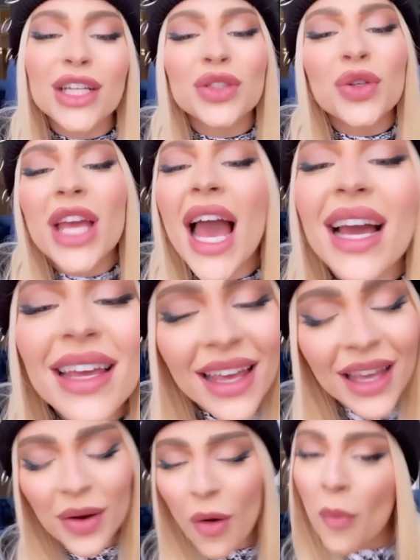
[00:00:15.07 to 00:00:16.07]
she
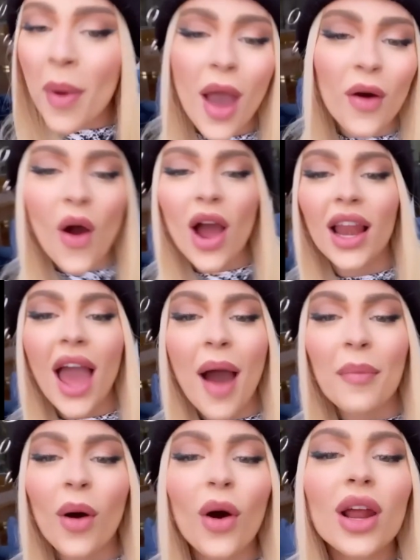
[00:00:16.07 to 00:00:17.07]
recorded an extended play
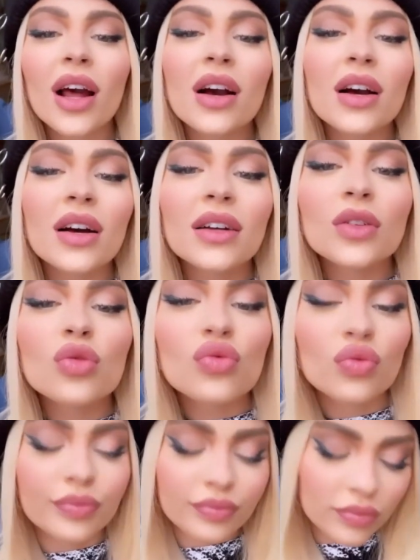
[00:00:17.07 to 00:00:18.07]
titled Pandora,